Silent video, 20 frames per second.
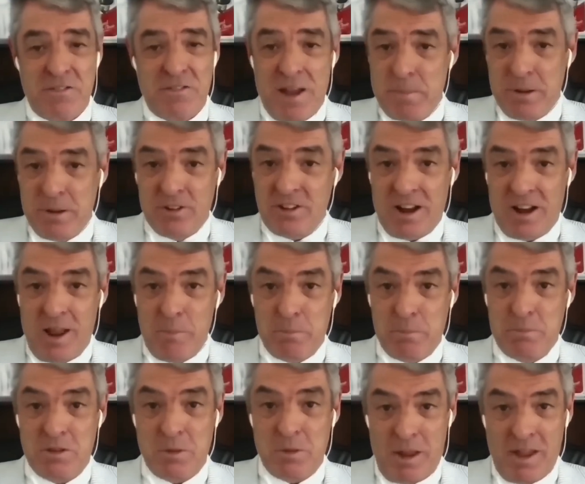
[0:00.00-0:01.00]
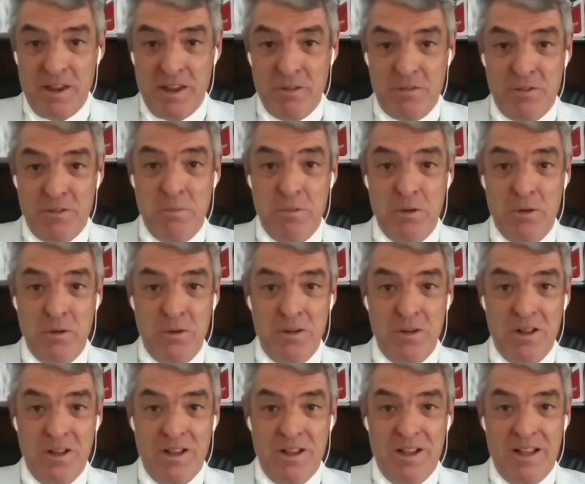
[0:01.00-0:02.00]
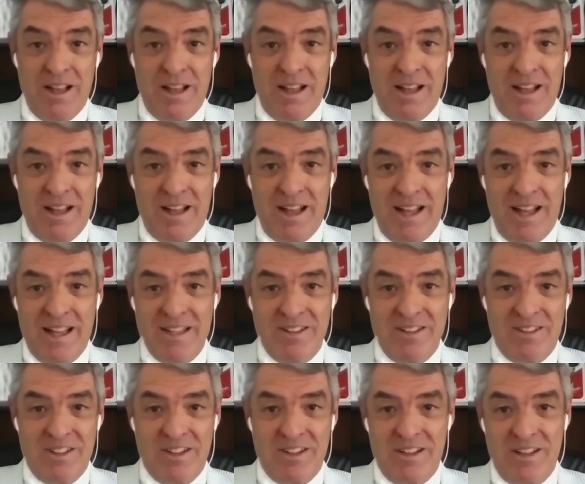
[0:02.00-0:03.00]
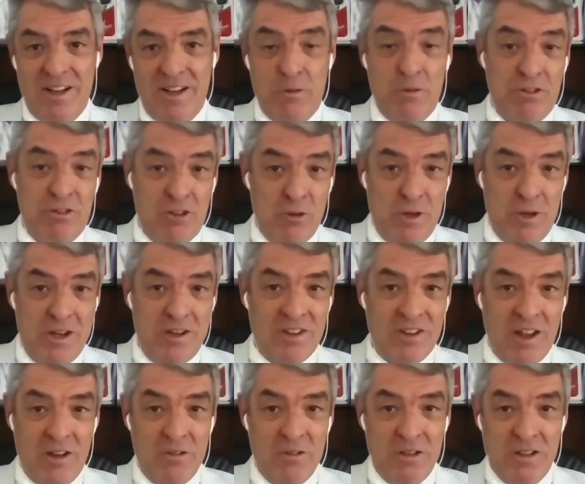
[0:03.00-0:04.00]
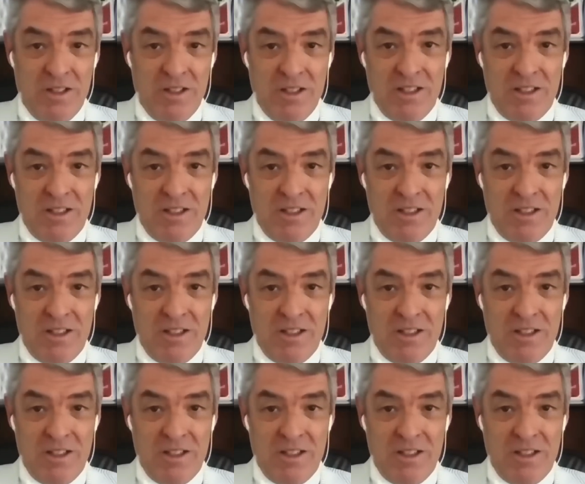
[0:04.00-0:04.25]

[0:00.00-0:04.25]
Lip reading: Fabulous club to play your football, and it was 2 years ago